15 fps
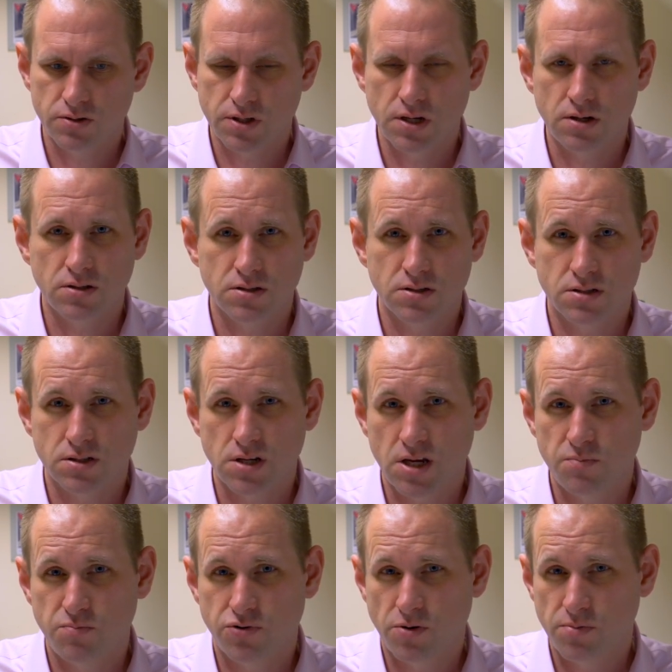then I'd say
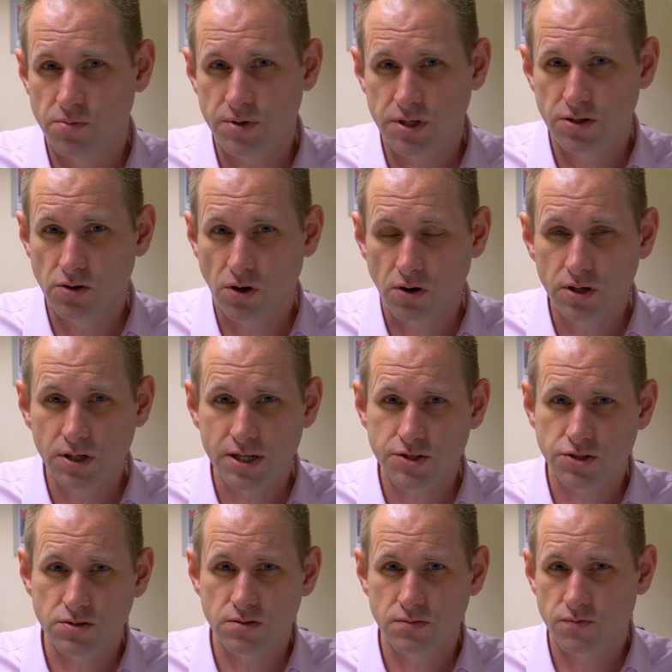probably not,
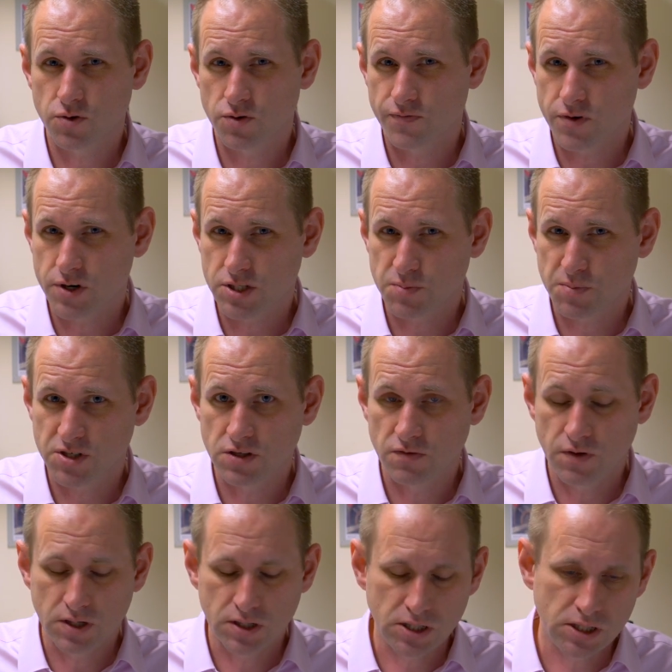unless you've got a very
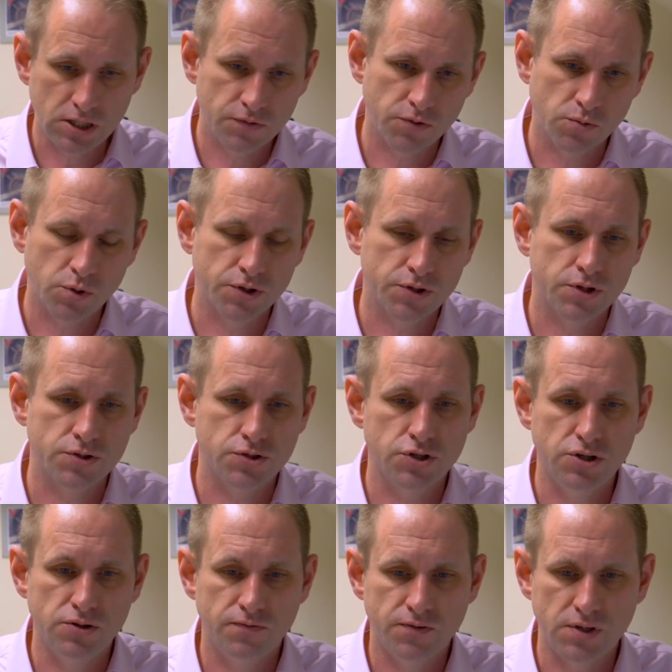specific need for one of those
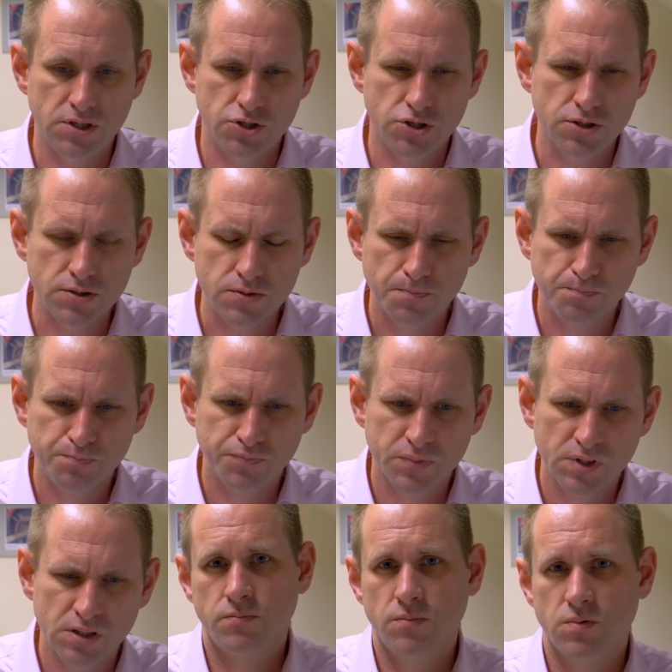new features.
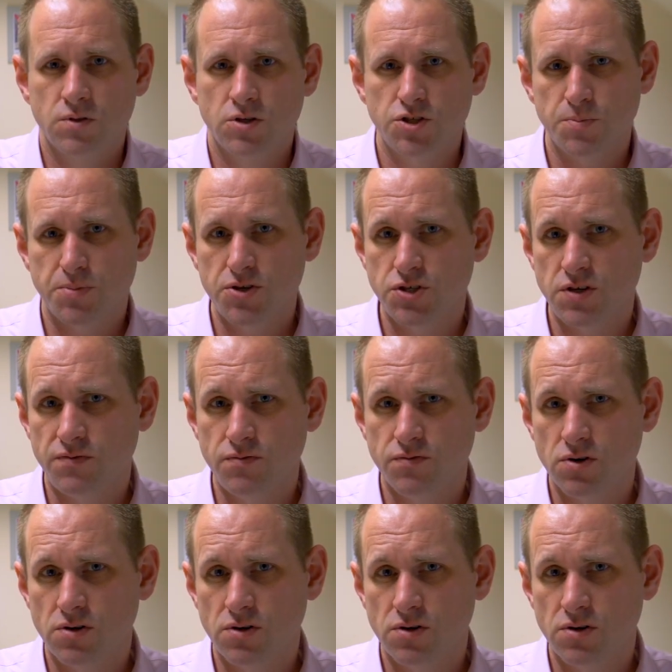I suppose if you've